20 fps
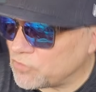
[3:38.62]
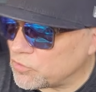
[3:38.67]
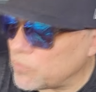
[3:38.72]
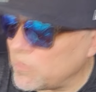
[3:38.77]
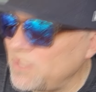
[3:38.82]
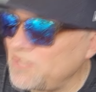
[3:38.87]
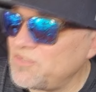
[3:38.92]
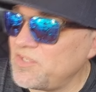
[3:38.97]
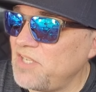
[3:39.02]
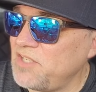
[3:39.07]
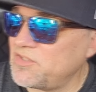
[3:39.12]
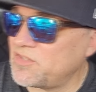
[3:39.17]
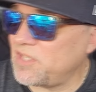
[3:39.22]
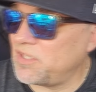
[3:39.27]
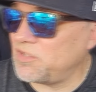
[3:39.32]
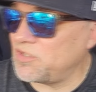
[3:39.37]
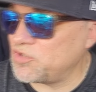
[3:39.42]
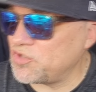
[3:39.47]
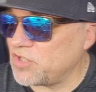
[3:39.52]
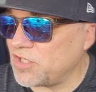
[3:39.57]
Great taste
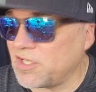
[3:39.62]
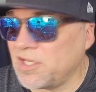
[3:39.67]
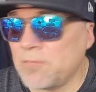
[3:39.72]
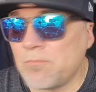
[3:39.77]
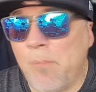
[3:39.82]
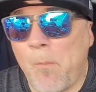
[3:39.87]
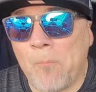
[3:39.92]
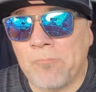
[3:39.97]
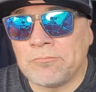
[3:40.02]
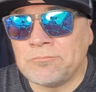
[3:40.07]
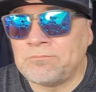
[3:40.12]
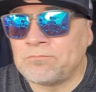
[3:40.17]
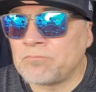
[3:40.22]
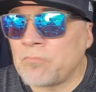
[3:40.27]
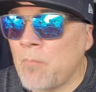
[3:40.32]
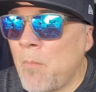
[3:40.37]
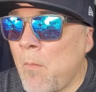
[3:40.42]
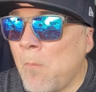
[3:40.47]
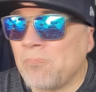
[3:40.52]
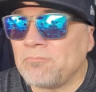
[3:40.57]
on the chicken.
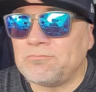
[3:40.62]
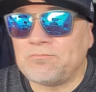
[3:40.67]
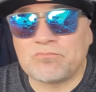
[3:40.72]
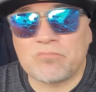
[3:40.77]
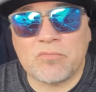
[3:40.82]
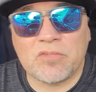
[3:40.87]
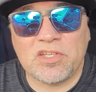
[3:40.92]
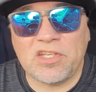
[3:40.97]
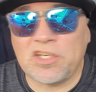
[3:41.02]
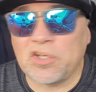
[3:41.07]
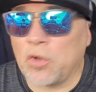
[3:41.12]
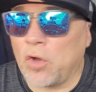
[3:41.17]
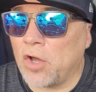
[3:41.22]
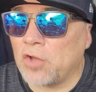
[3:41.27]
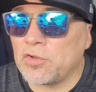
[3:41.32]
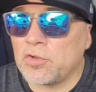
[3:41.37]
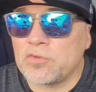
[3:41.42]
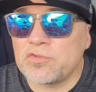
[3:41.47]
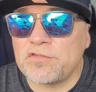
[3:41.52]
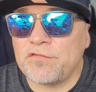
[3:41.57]
Getting
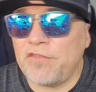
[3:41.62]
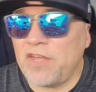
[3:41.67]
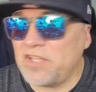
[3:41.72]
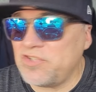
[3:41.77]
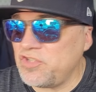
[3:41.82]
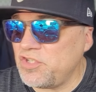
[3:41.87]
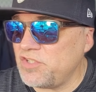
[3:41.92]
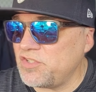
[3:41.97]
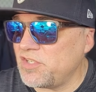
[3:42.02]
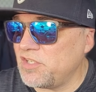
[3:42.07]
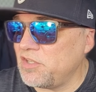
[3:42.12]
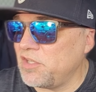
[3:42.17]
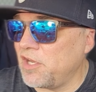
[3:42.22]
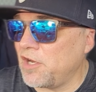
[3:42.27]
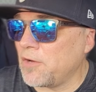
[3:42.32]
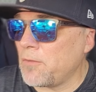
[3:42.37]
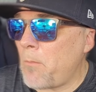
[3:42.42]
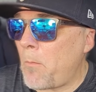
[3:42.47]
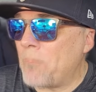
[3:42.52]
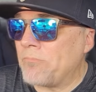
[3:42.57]
all those veggies in
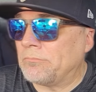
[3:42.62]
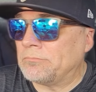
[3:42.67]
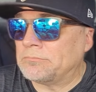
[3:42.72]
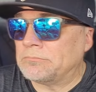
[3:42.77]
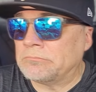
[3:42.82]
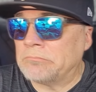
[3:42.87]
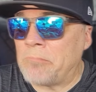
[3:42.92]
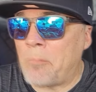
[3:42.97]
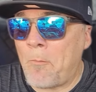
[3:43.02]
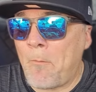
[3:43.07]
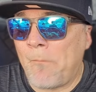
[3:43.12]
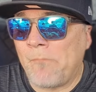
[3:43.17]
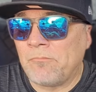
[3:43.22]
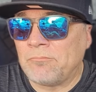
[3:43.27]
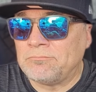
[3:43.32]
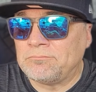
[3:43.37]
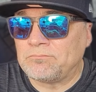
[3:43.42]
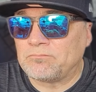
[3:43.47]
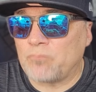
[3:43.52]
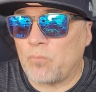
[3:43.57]
there.
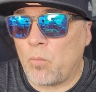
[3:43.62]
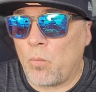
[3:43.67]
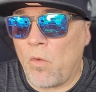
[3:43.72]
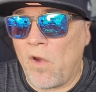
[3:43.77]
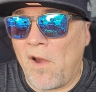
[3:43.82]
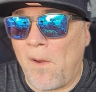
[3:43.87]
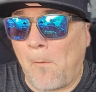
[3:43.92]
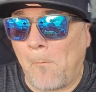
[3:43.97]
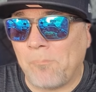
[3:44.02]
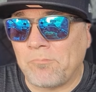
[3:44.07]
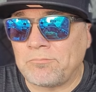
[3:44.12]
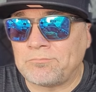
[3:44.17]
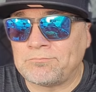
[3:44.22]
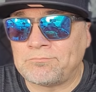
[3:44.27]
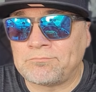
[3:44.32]
Wow.